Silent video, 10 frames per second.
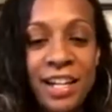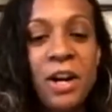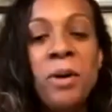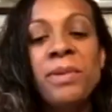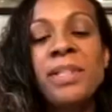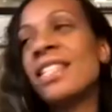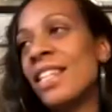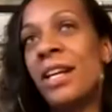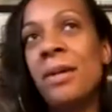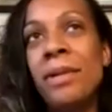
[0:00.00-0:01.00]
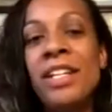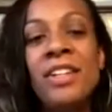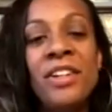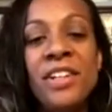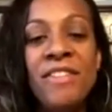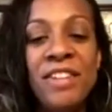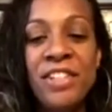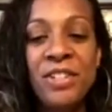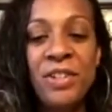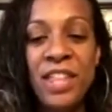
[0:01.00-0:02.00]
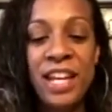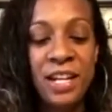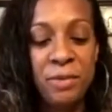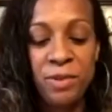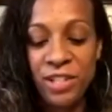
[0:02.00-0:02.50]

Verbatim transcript: hope it's there, but you don't even have to do that anymore.